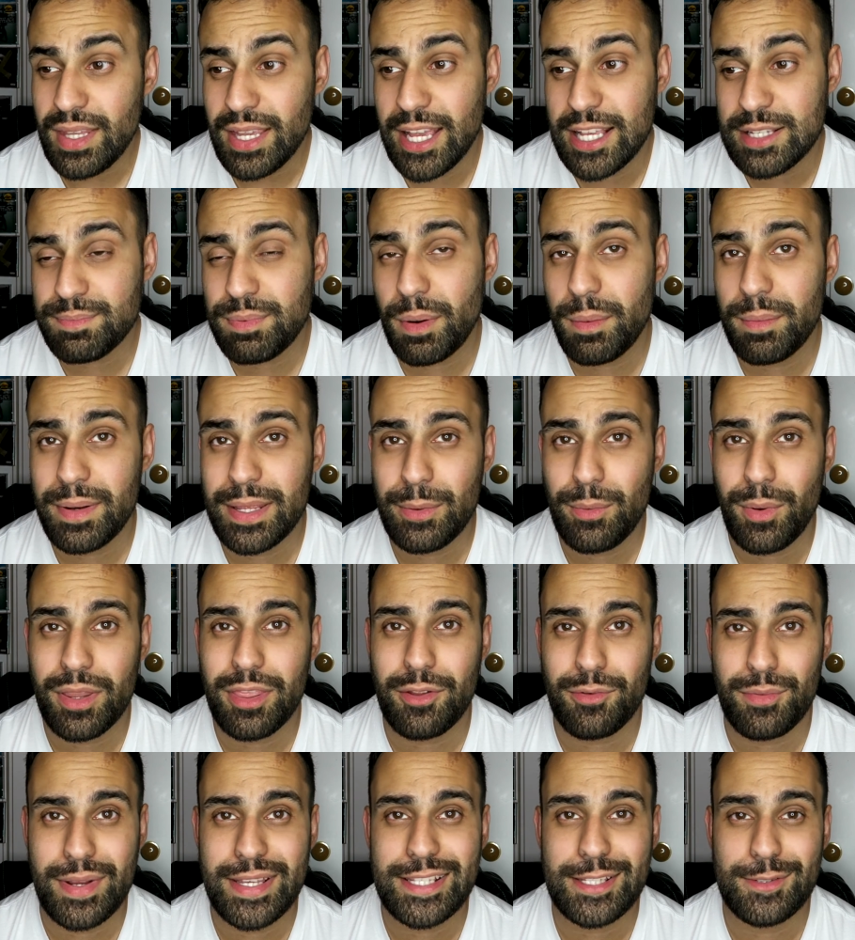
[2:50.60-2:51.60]
That's probably one of
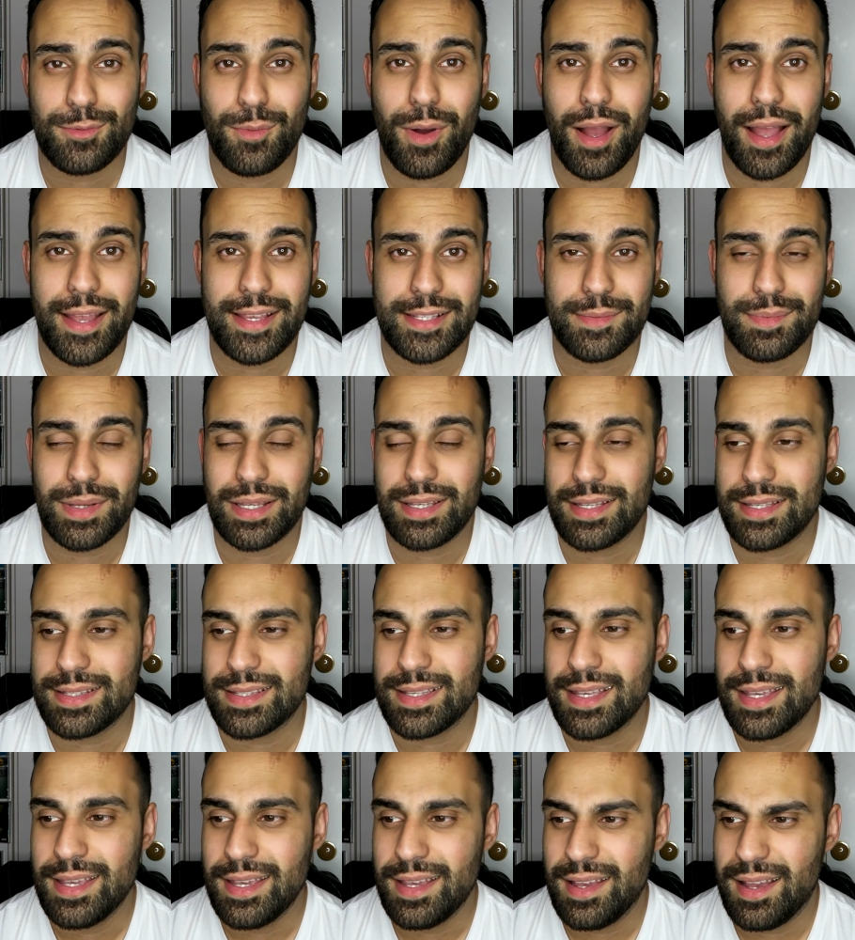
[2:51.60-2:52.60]
the reasons why, is
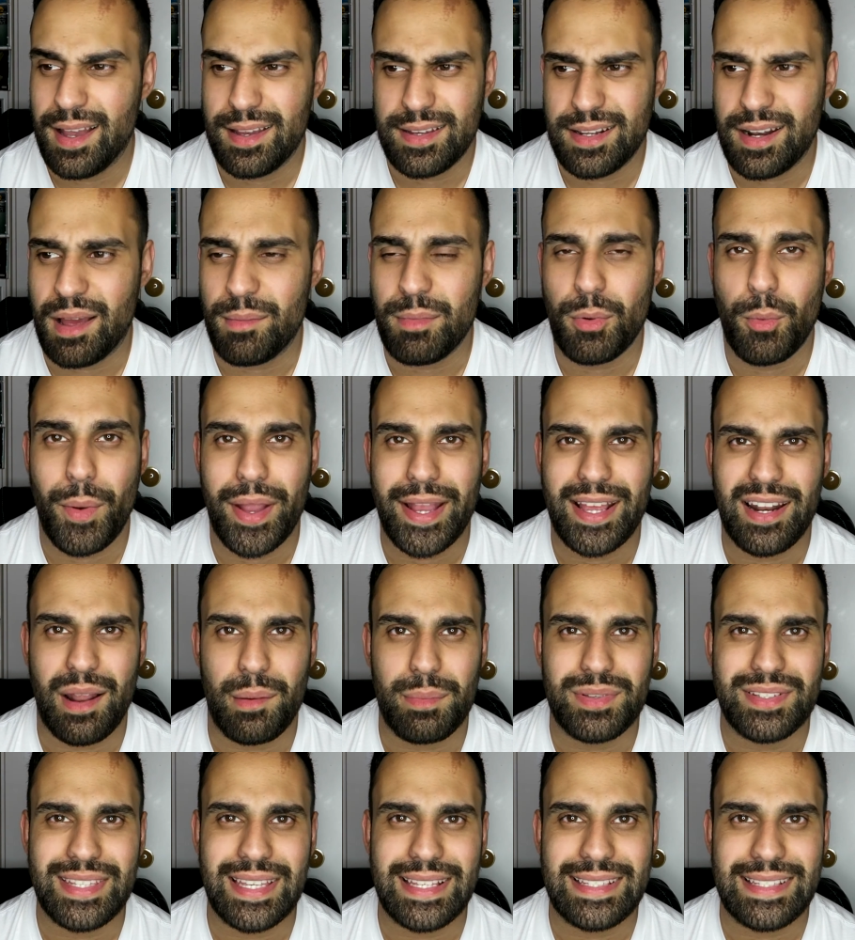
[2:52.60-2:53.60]
because, you know, I've been waking
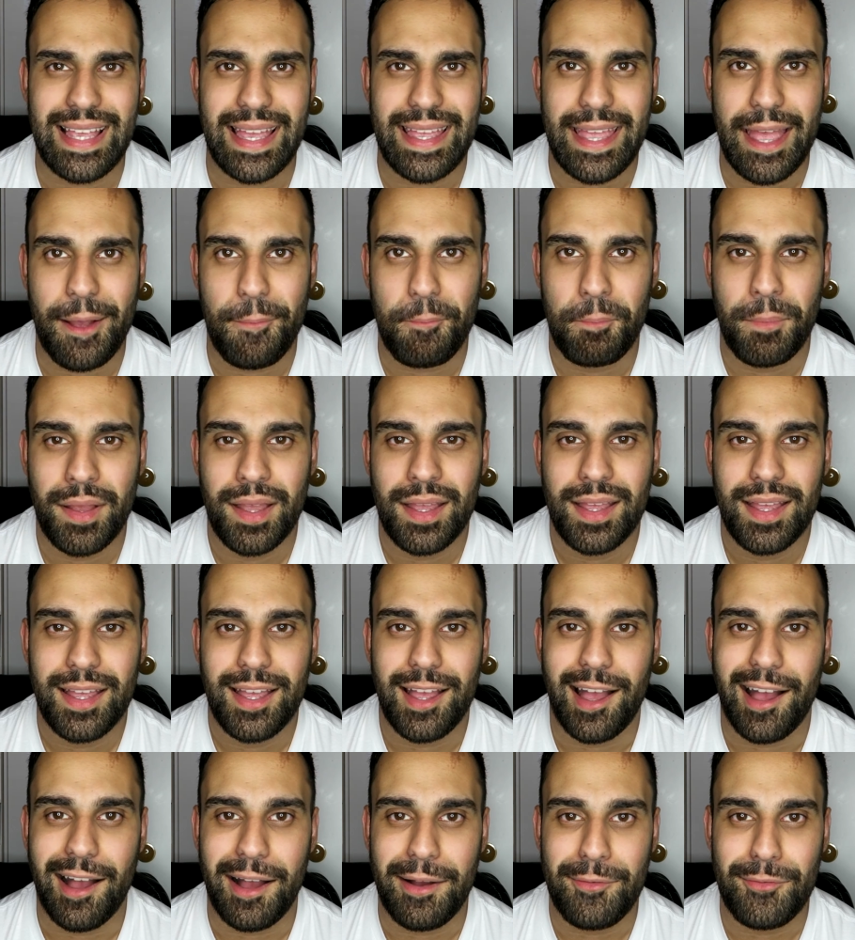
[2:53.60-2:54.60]
up at 6 a.m.
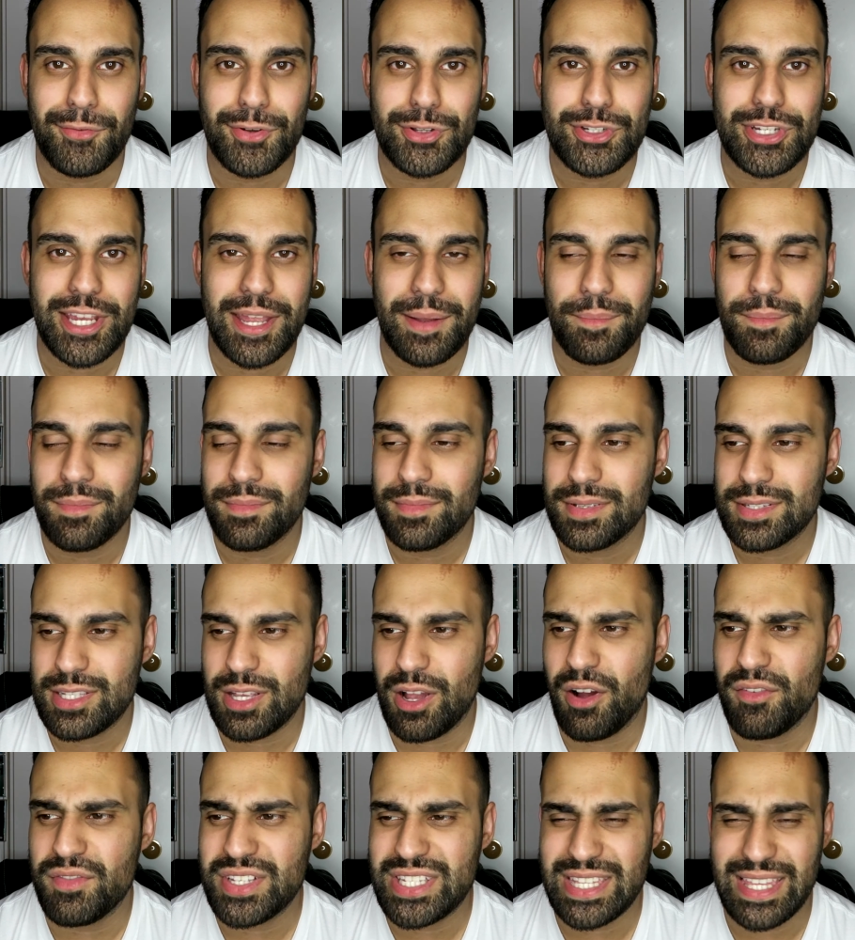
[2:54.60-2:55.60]
For gym.
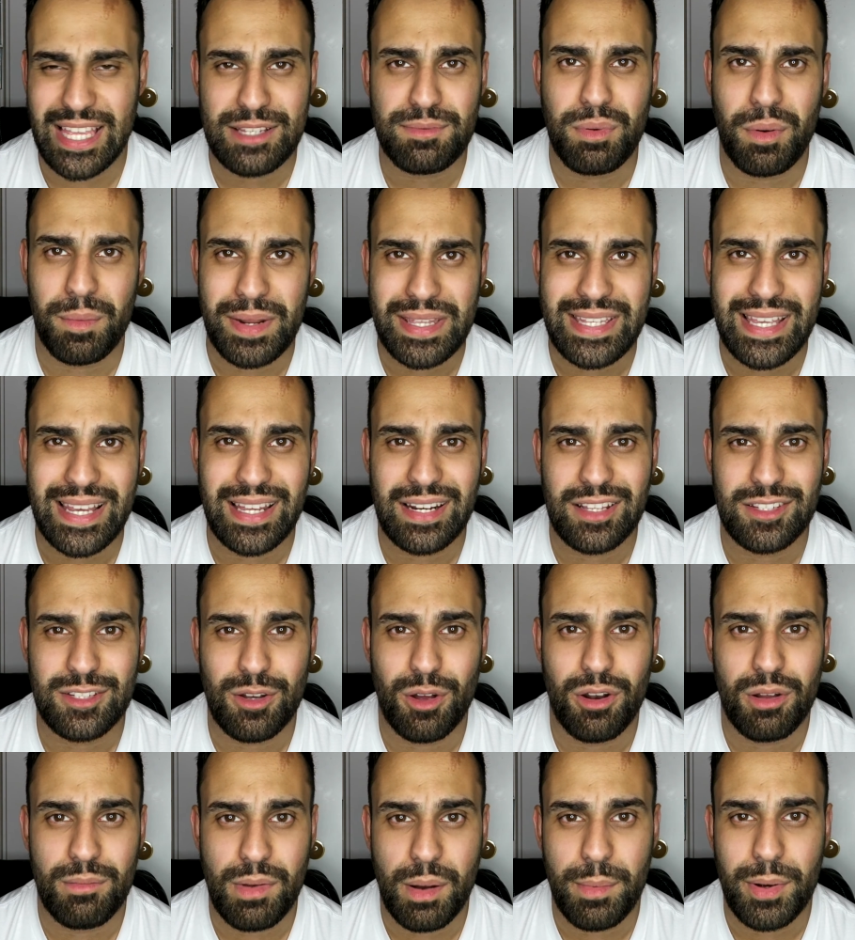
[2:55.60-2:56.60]
So obviously that's probably taking a
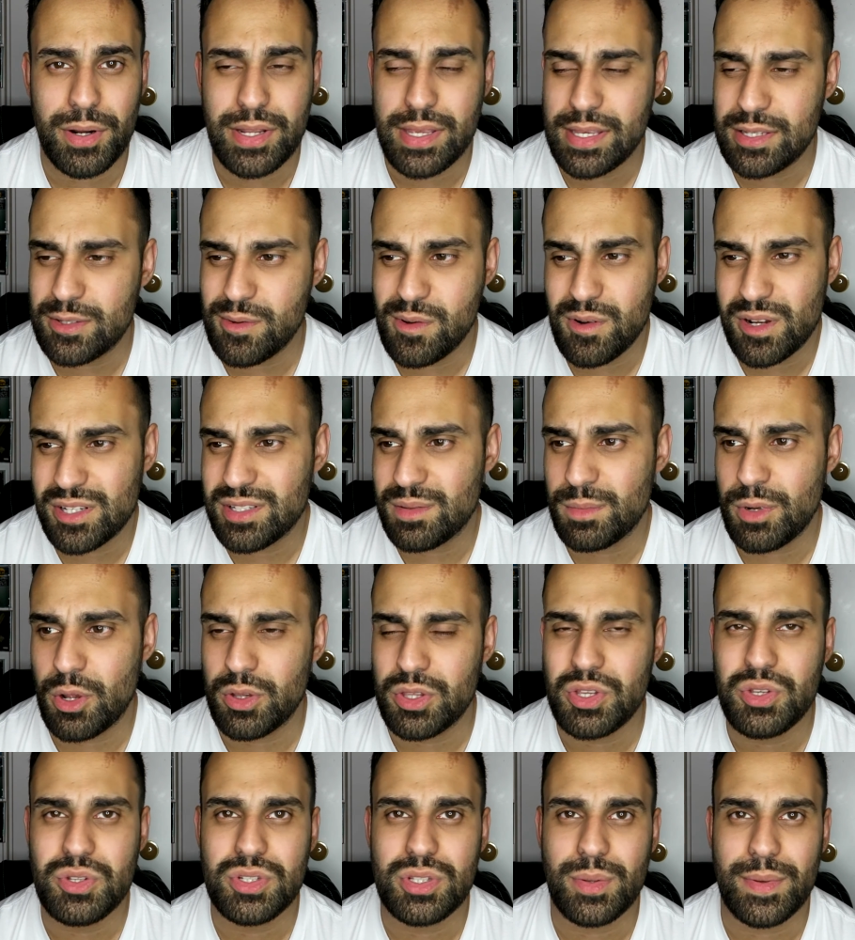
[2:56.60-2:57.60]
toll on my body as well, because I'm not
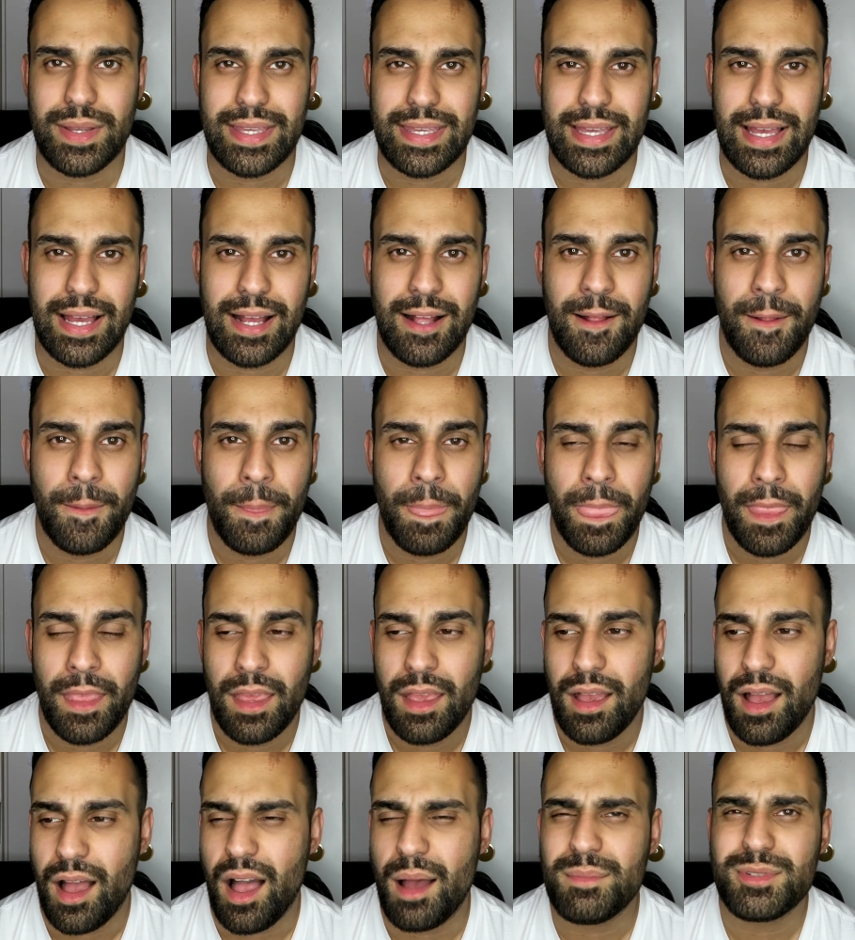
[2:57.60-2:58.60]
used to it yet.
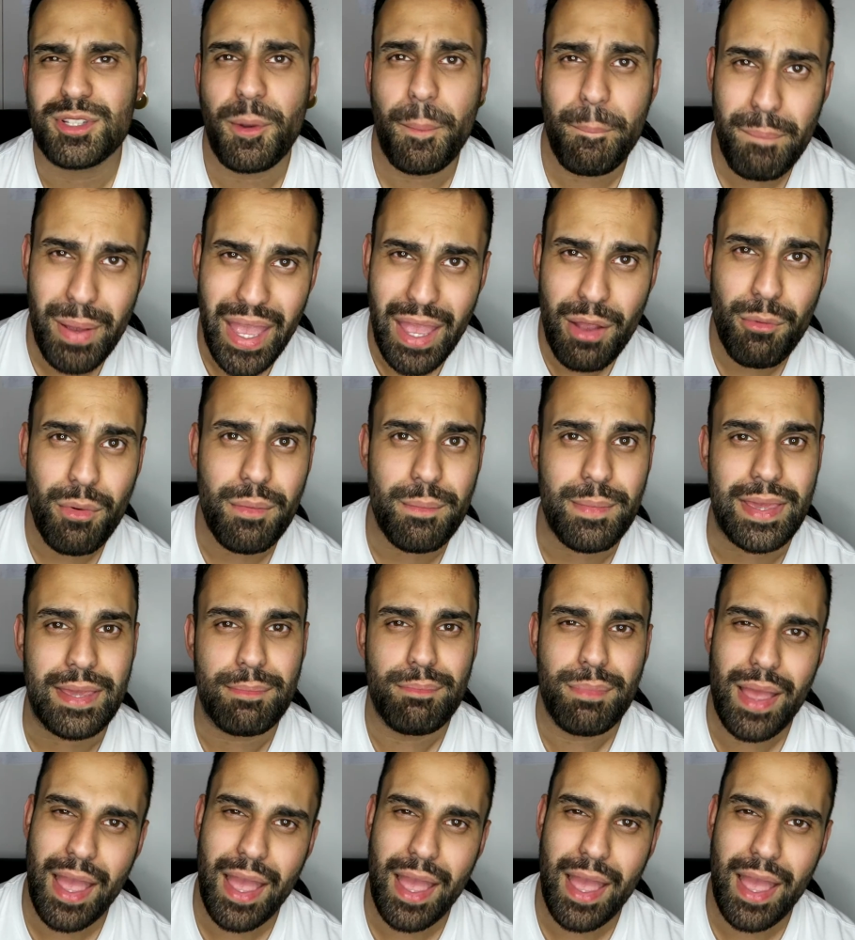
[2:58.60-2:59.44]
So bear with me.